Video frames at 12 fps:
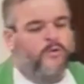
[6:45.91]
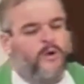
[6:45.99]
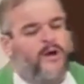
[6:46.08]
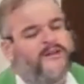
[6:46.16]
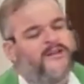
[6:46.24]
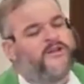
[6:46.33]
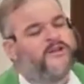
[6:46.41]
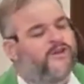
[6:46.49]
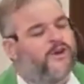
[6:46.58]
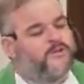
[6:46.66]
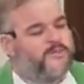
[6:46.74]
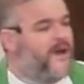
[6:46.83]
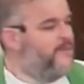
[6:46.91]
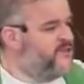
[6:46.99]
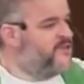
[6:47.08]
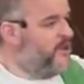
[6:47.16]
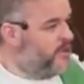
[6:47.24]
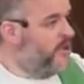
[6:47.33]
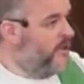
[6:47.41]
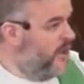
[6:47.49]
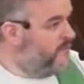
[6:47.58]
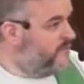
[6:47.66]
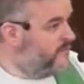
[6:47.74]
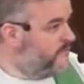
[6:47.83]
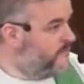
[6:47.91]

well, I go to church, but I'm just not good enough.